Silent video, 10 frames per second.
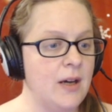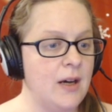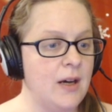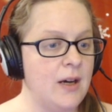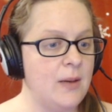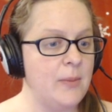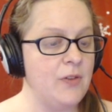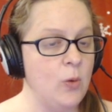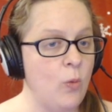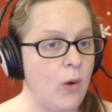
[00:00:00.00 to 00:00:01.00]
Um,
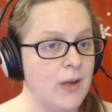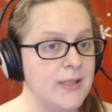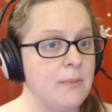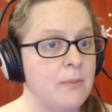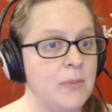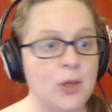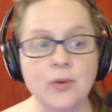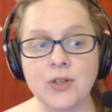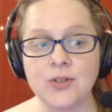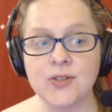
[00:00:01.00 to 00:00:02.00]
if you want to
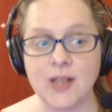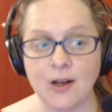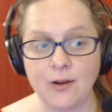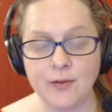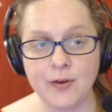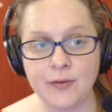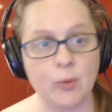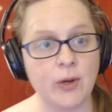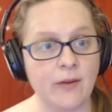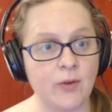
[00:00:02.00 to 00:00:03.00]
mute yourself for
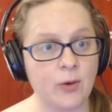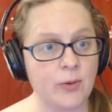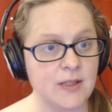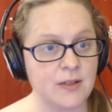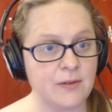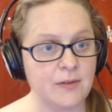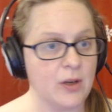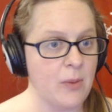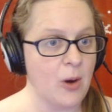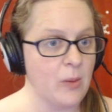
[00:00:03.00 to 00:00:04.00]
whatever reason for
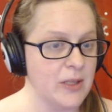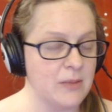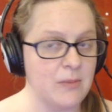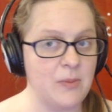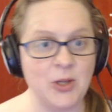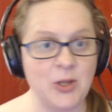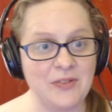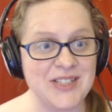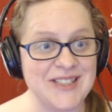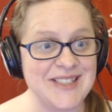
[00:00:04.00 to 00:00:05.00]
a moment, maybe you
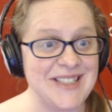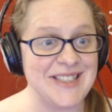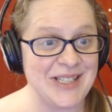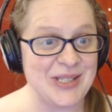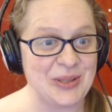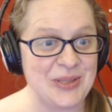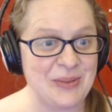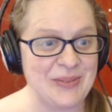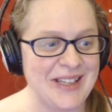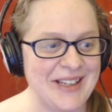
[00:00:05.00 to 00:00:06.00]
have to sneeze or
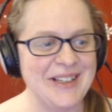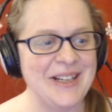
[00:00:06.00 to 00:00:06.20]
something,